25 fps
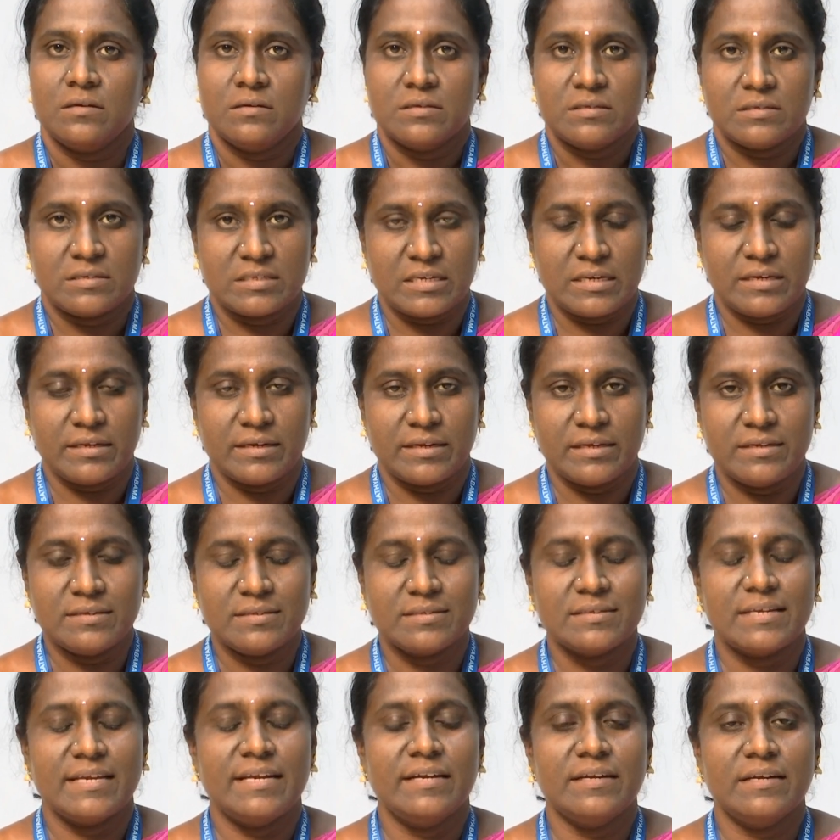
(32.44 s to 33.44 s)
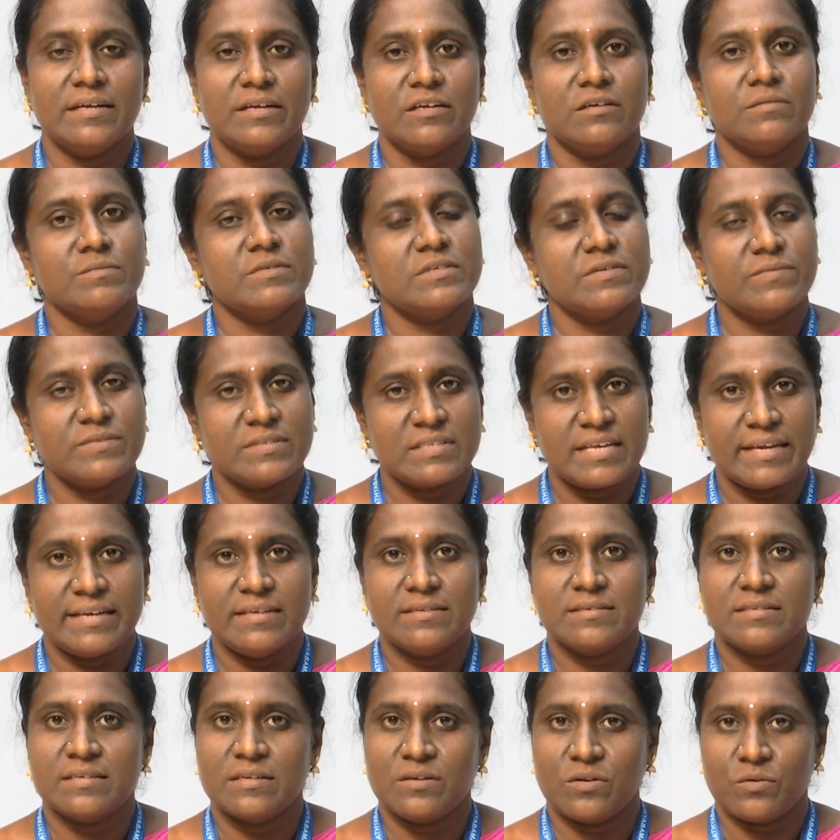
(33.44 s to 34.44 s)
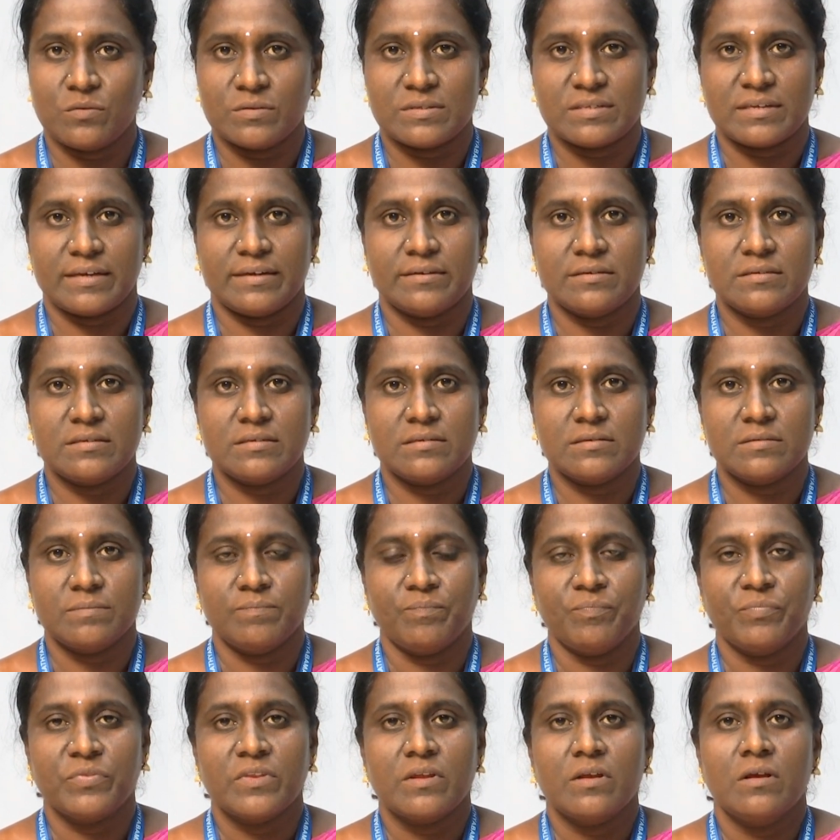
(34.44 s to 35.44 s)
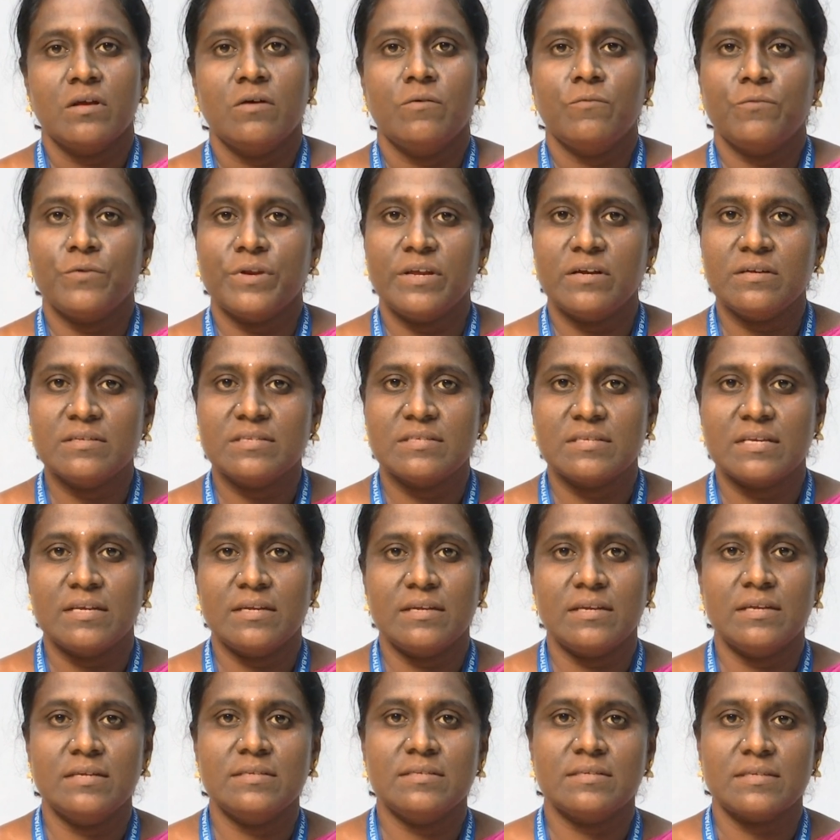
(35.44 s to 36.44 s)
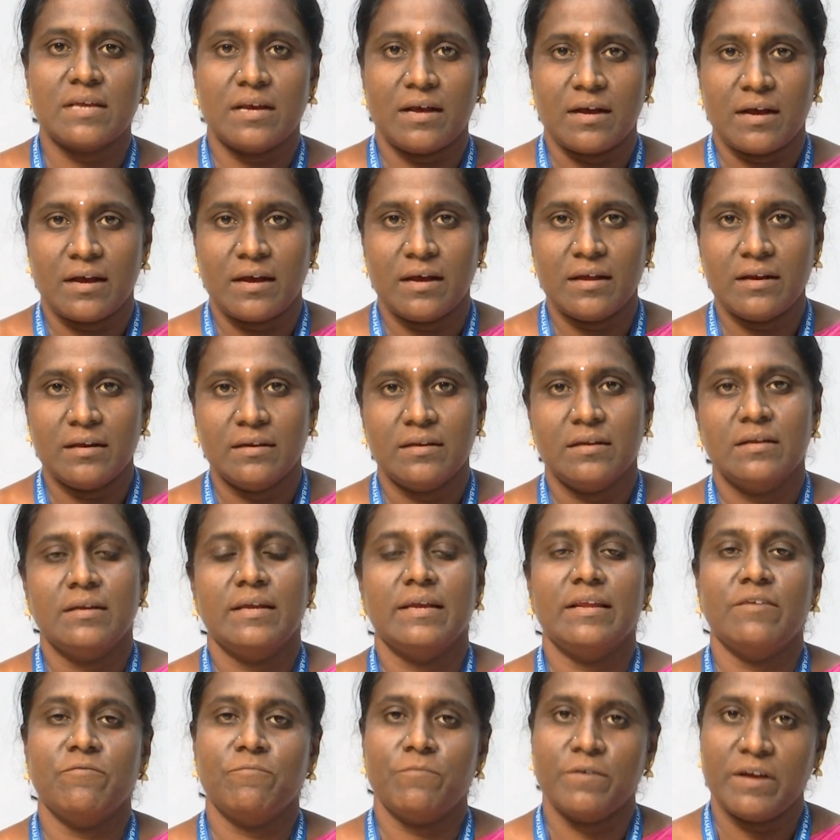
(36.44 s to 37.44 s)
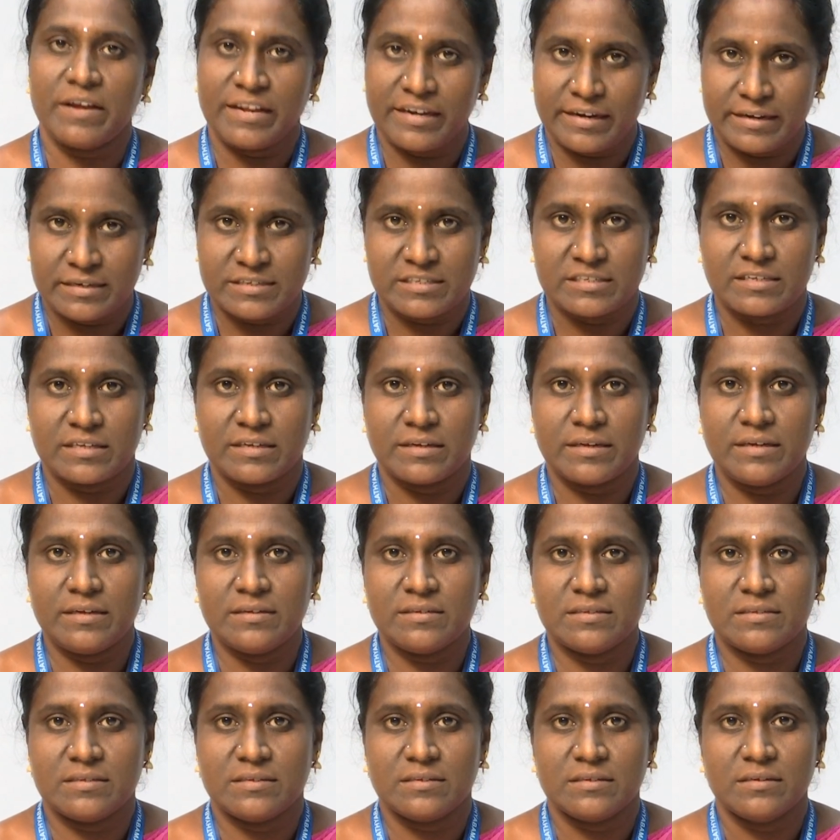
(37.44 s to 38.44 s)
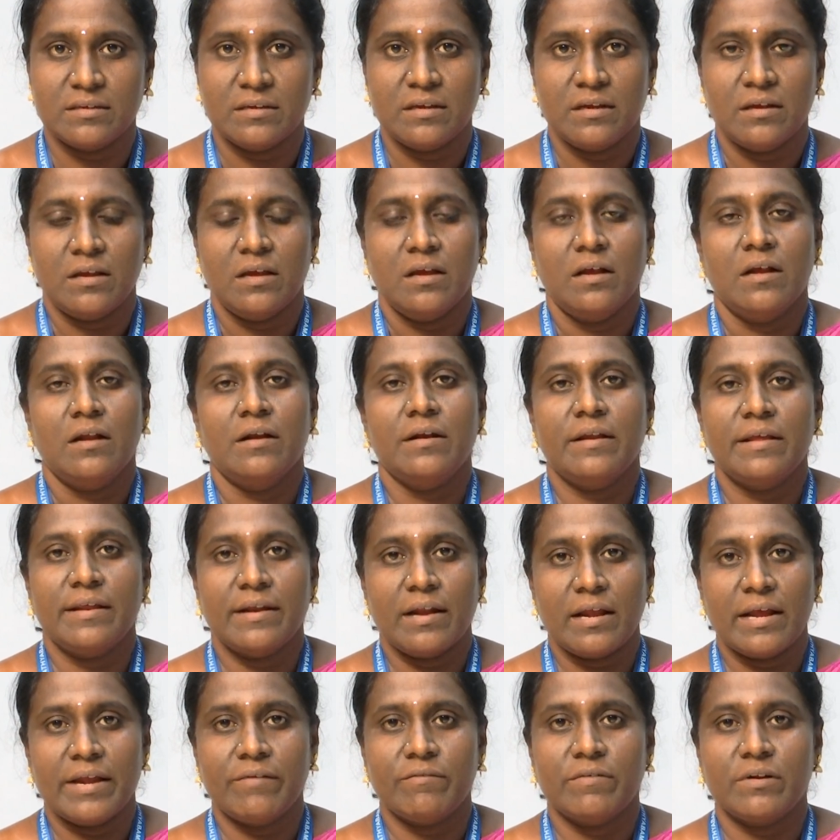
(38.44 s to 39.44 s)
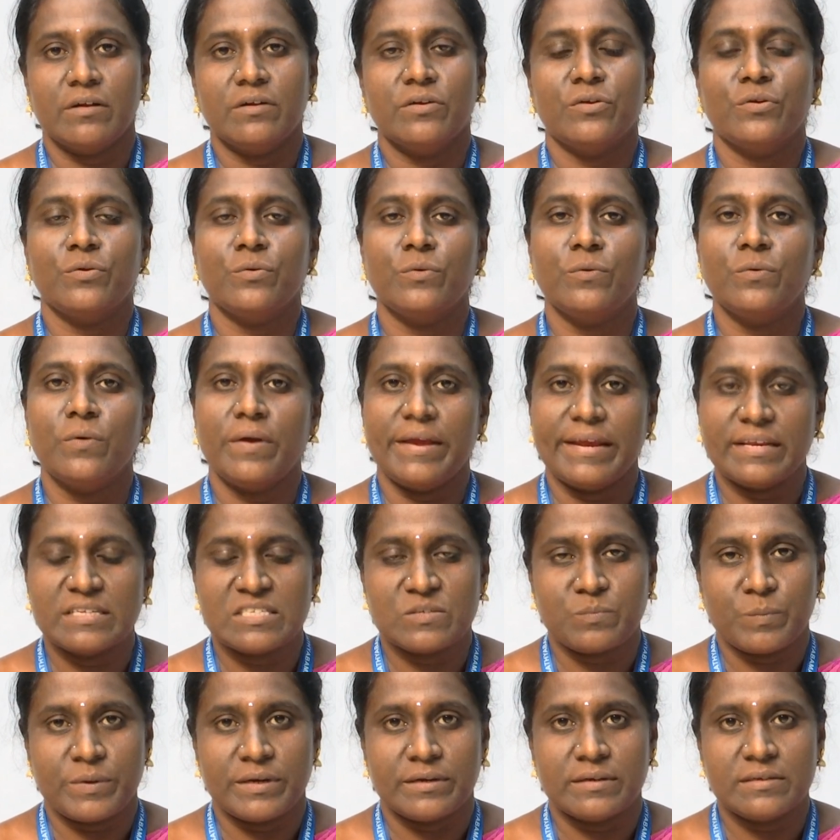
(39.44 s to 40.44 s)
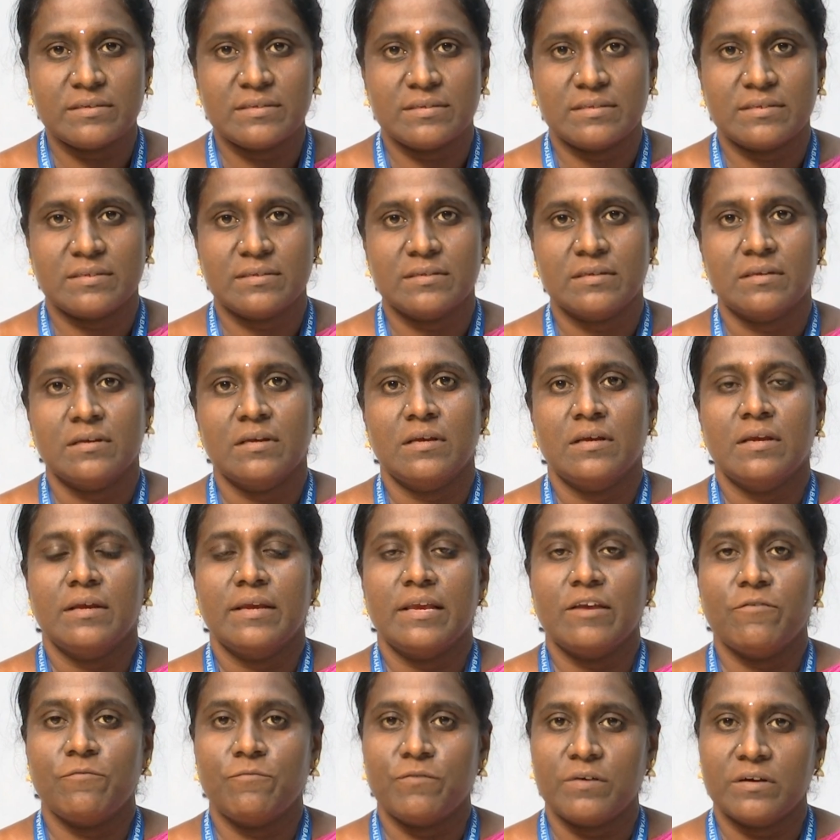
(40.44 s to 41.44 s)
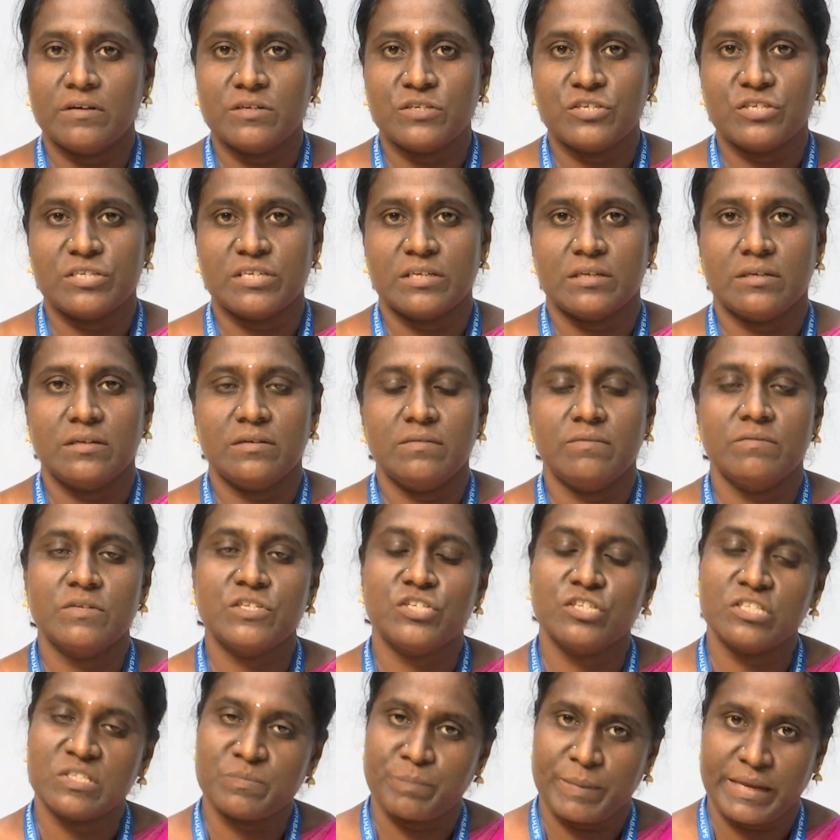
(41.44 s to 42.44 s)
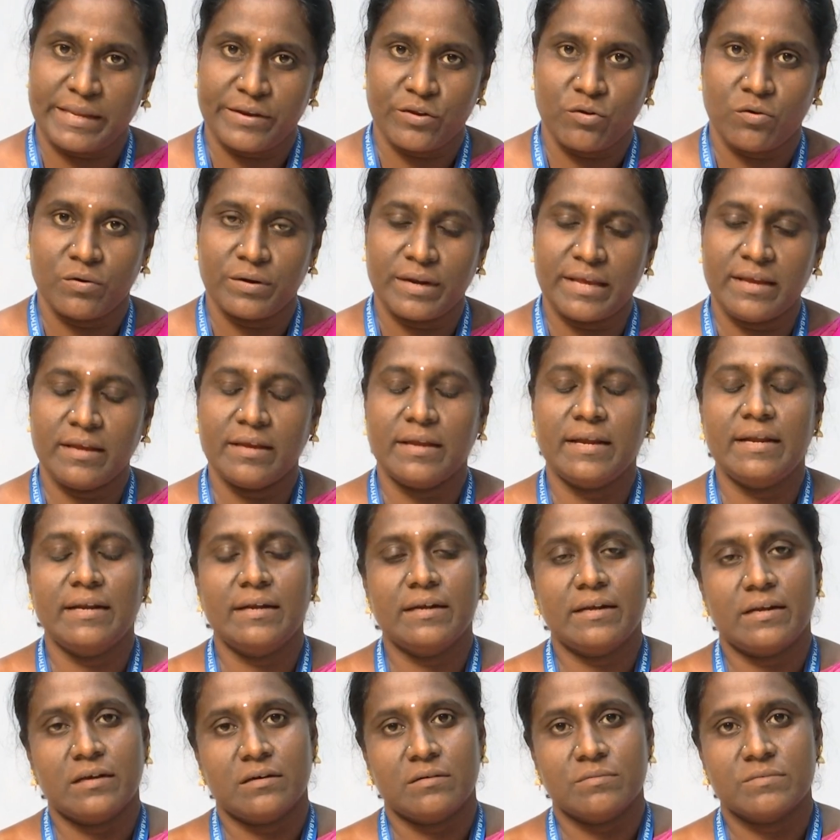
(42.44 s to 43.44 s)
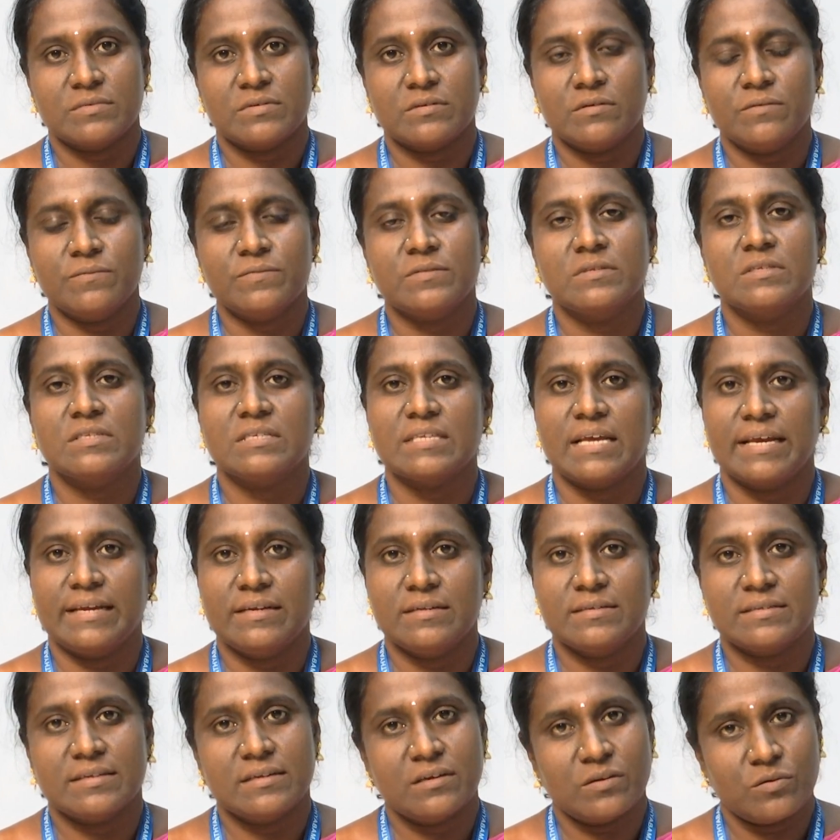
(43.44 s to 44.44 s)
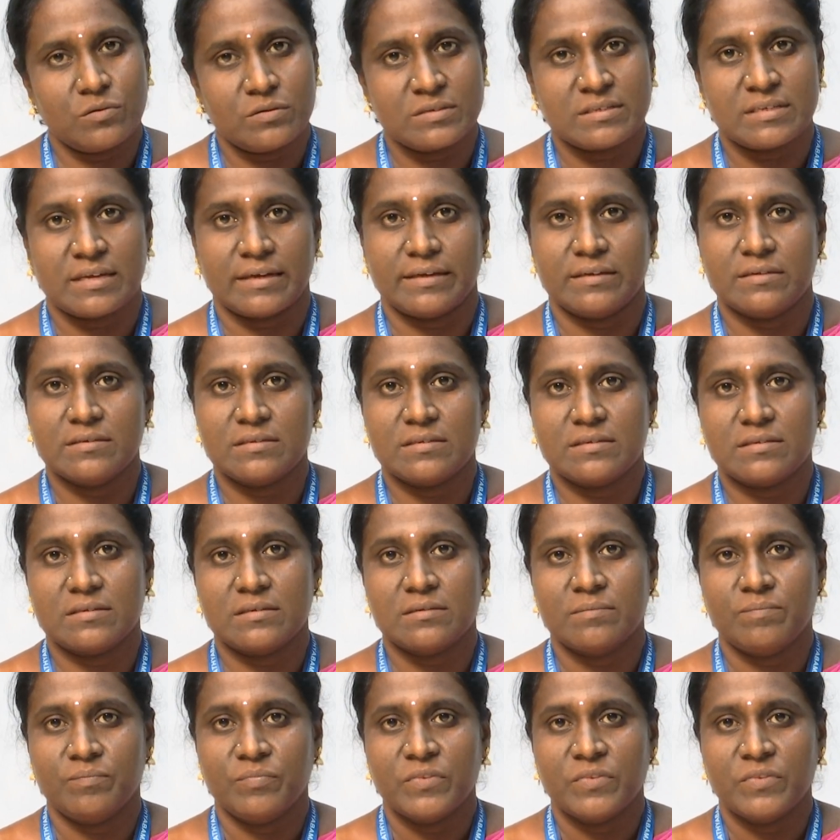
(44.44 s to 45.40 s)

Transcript: series in terms of sines and cosines. Fourier series are infinite series derived to express a function which is periodic in terms of sines and cosines.